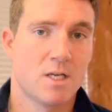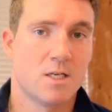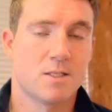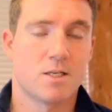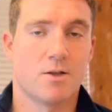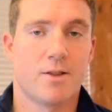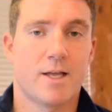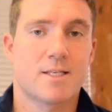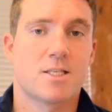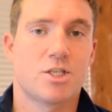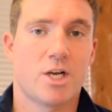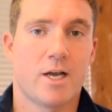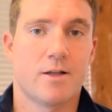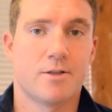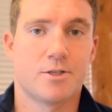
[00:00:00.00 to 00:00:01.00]
So that's a
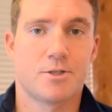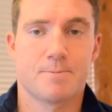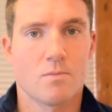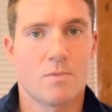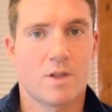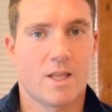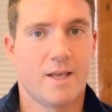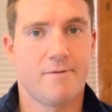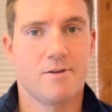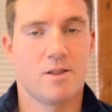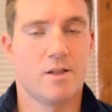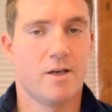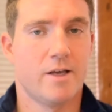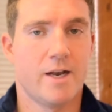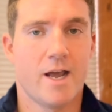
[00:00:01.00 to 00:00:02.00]
challenge. Given
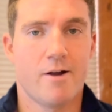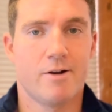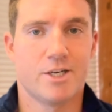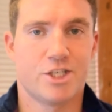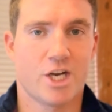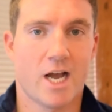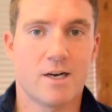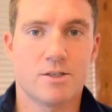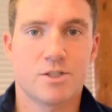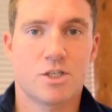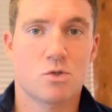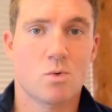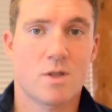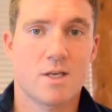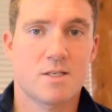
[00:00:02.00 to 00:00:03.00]
the inherent challenges
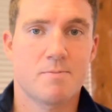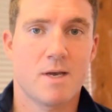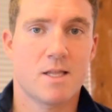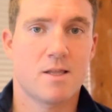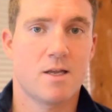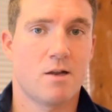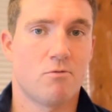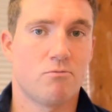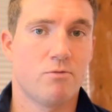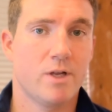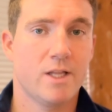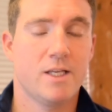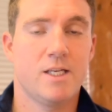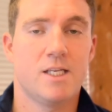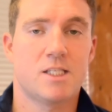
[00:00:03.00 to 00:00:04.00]
with this method, it
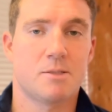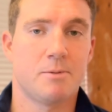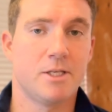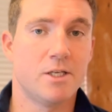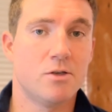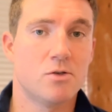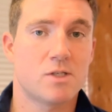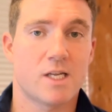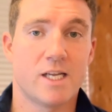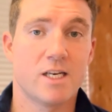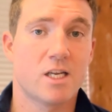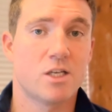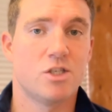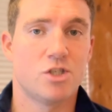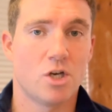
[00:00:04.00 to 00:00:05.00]
really needs to be used in
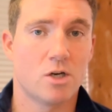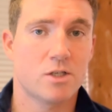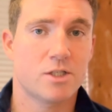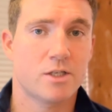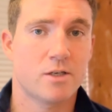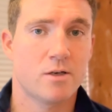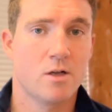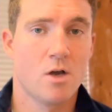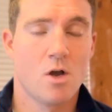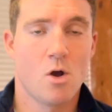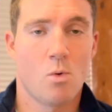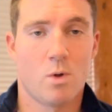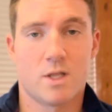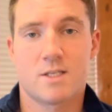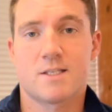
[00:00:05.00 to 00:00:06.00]
conjunction
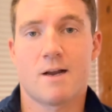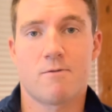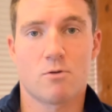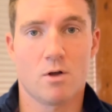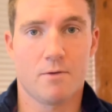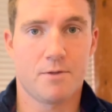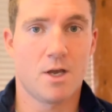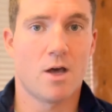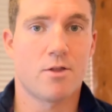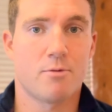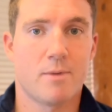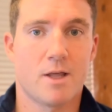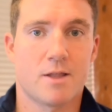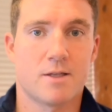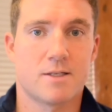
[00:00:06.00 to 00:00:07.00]
with several of the other
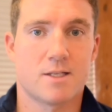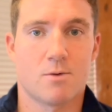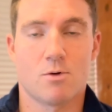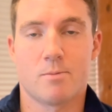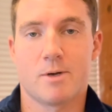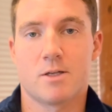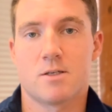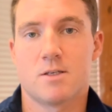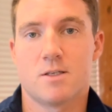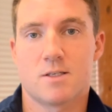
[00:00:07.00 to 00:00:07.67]
methods that we're about to